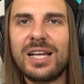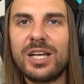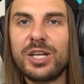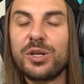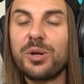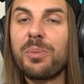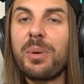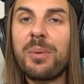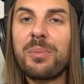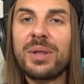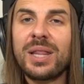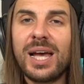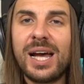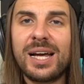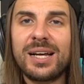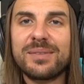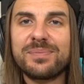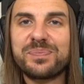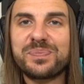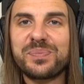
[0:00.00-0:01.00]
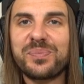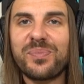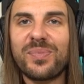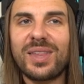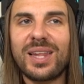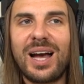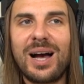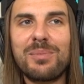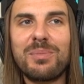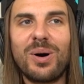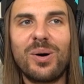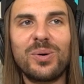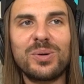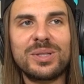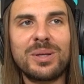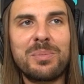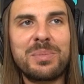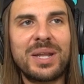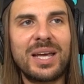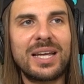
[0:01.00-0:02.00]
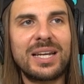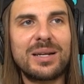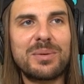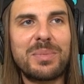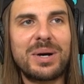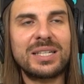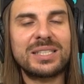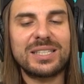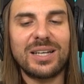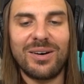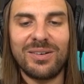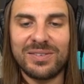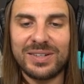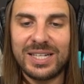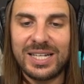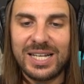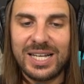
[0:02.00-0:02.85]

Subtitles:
You remember that? I'm old, I'm dating myself.